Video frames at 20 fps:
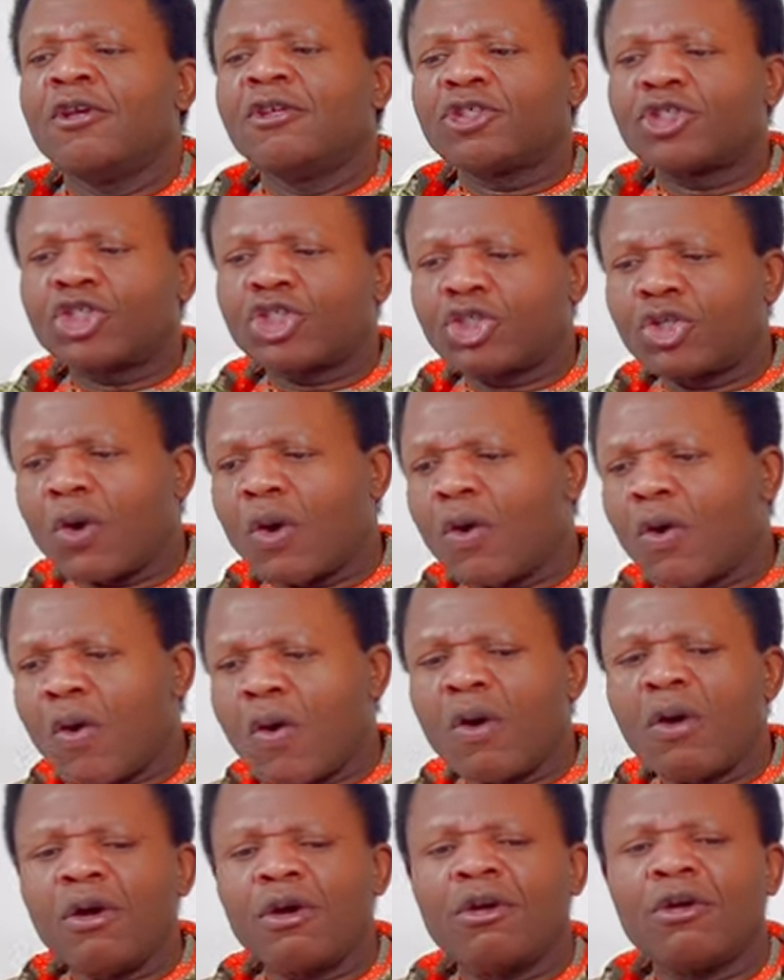
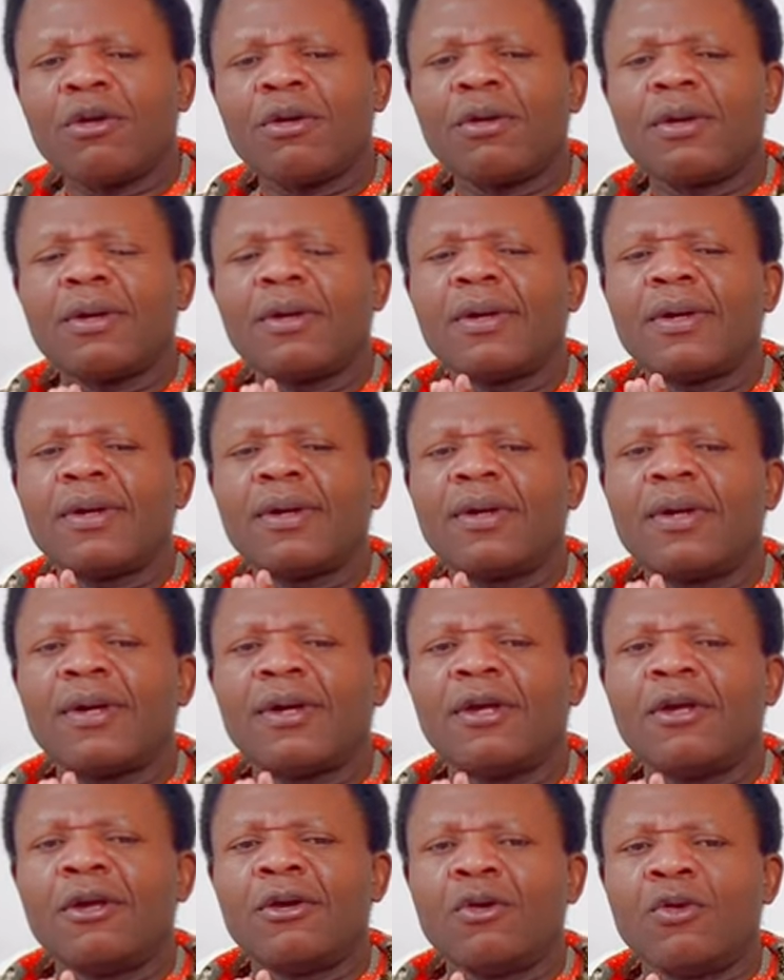So,
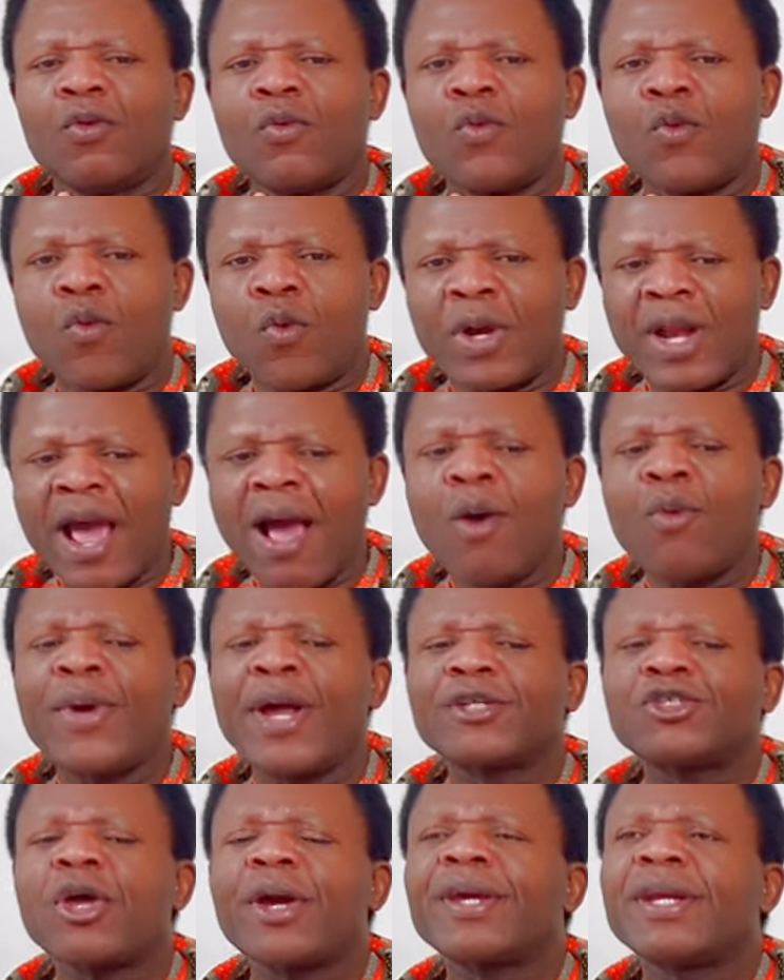now
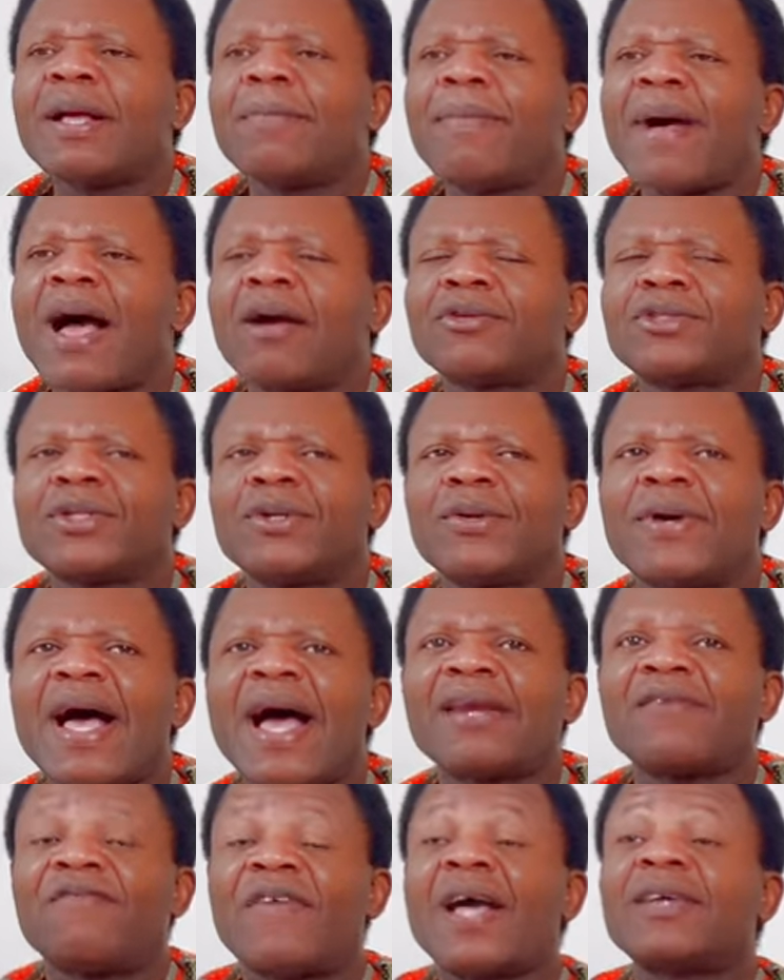we're talking about
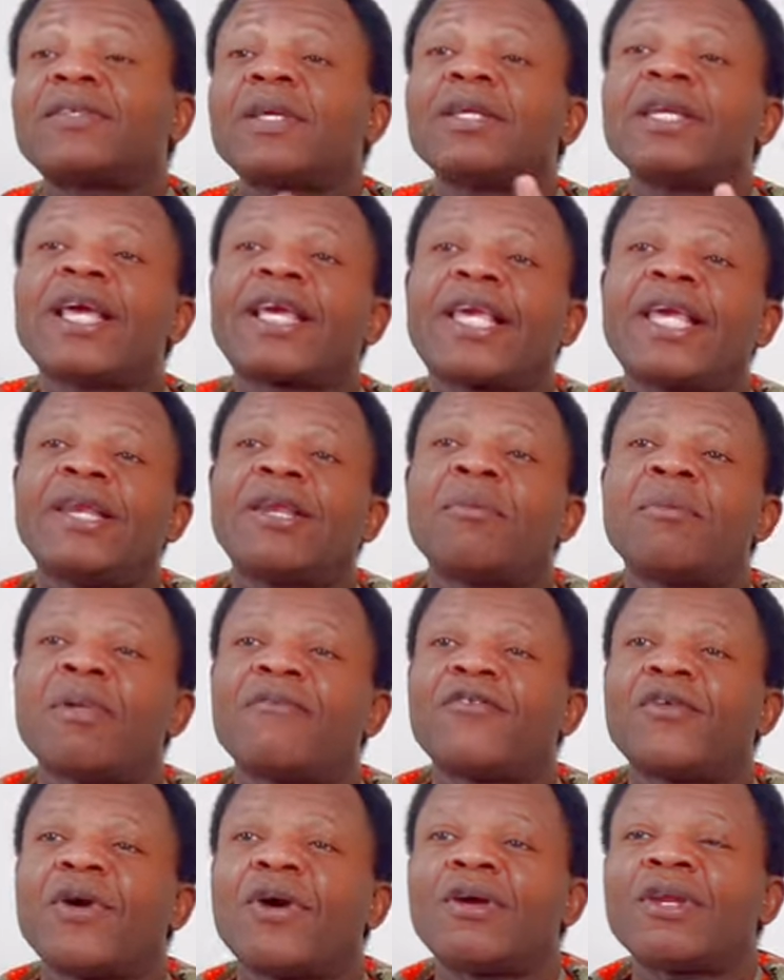advancing the kingdom
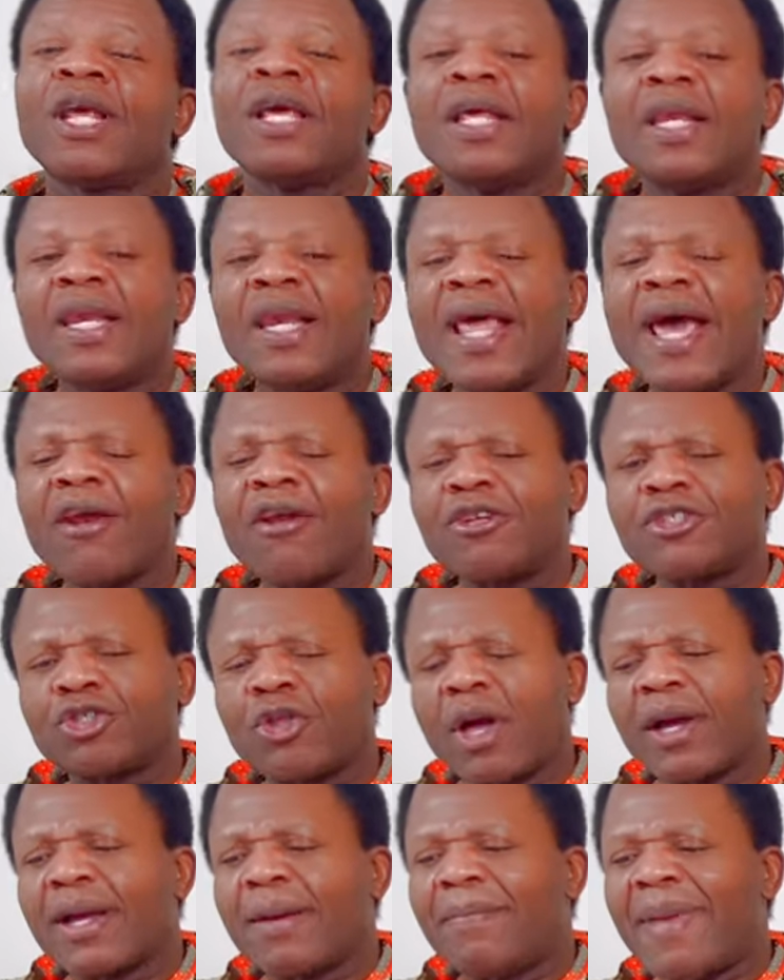of God. Let us
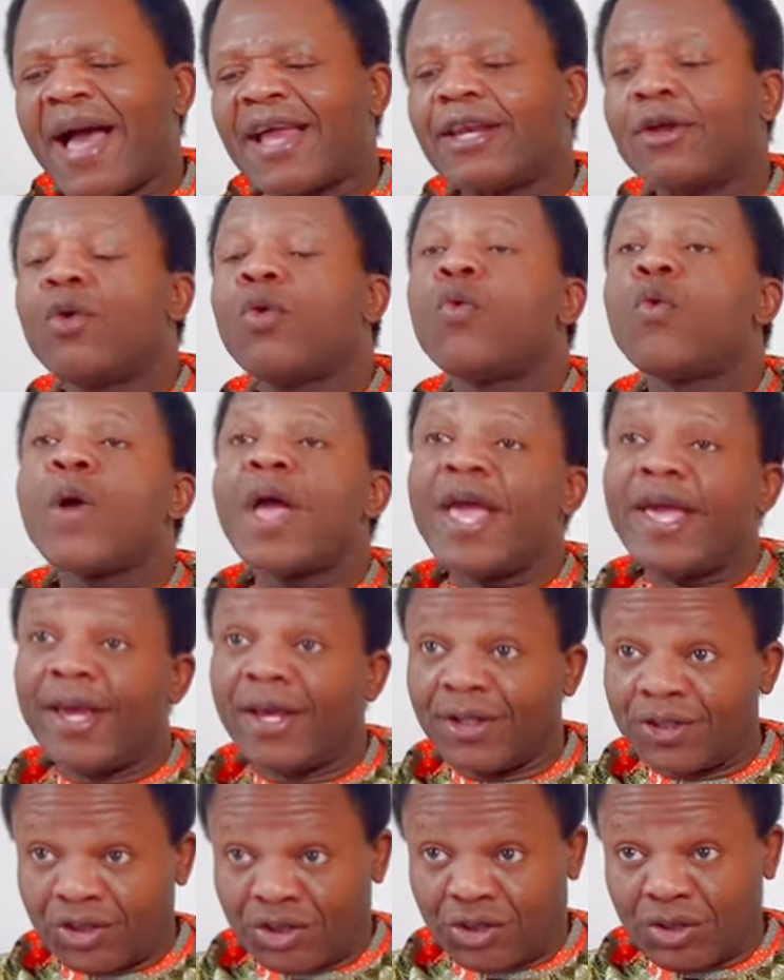talk about
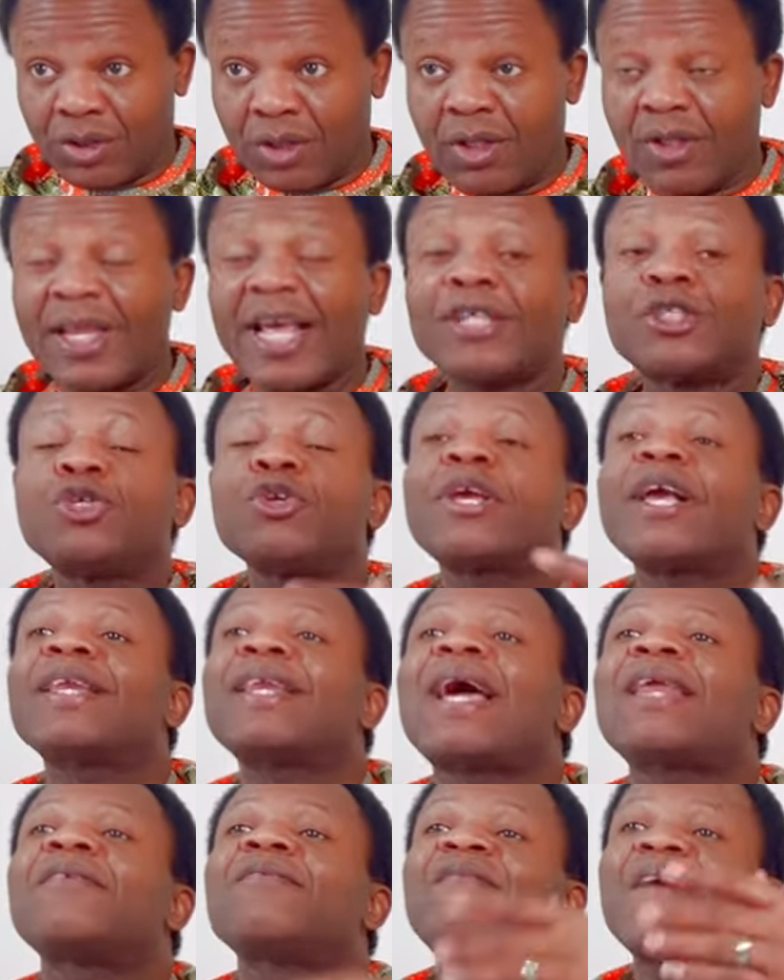ways that you
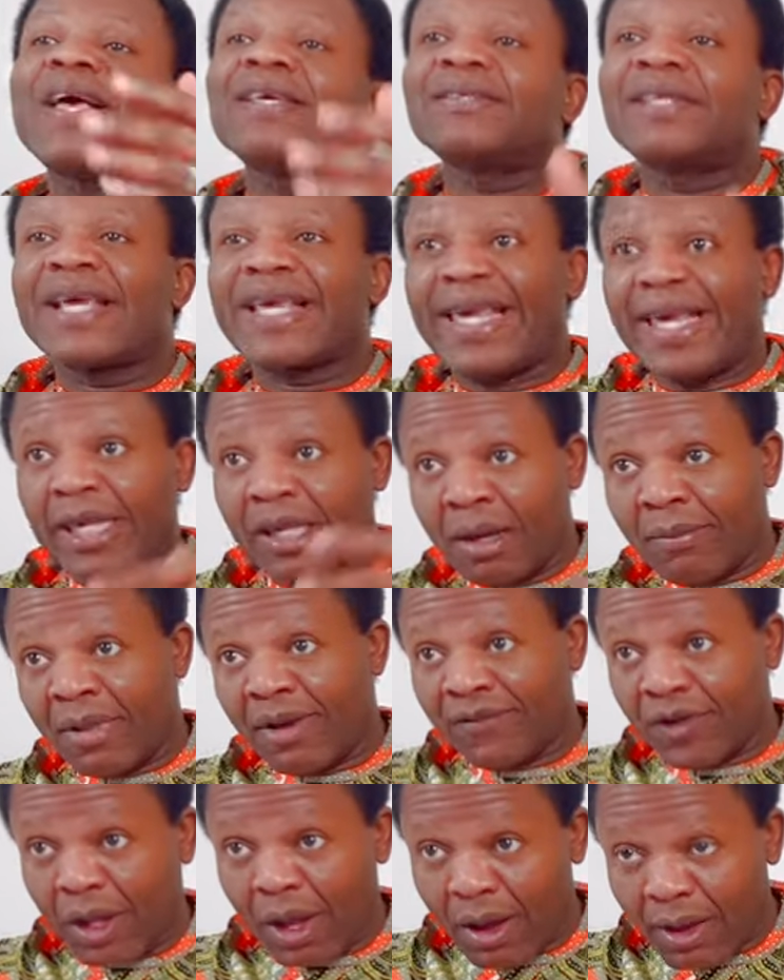can advance the kingdom
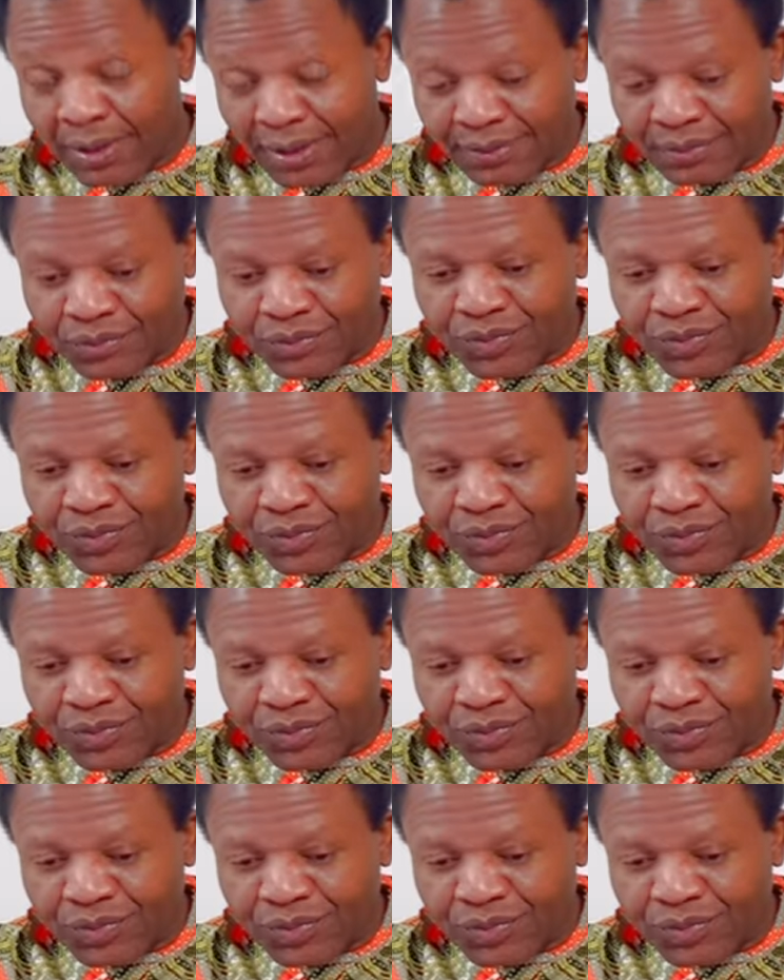of God.